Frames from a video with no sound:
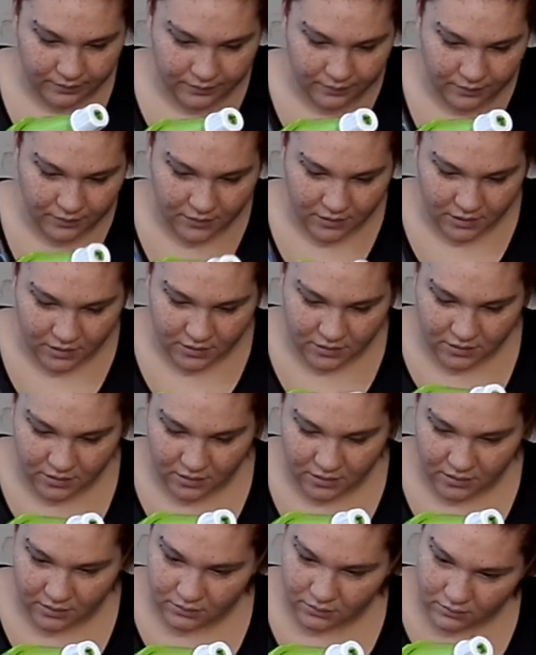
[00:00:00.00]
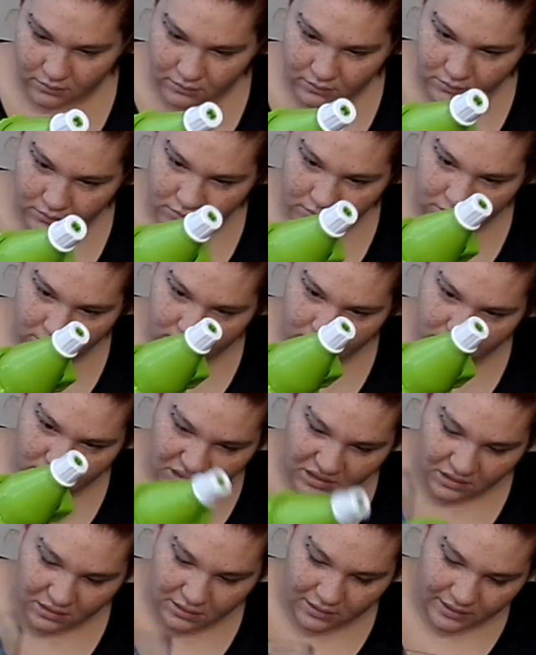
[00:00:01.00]
I just thought it
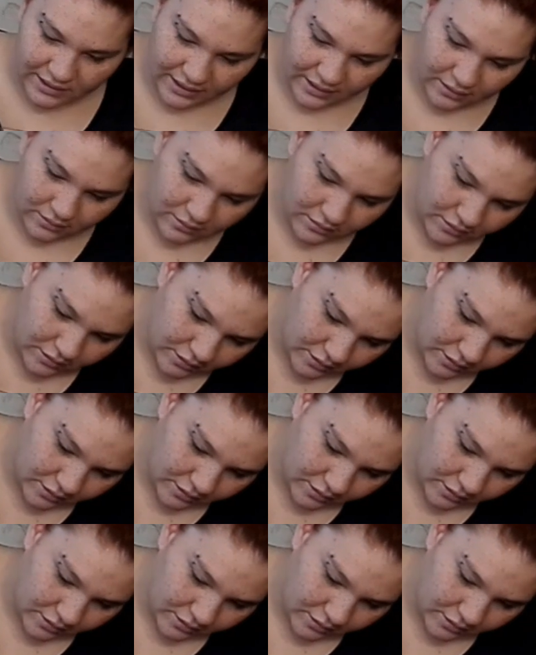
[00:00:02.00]
clicked but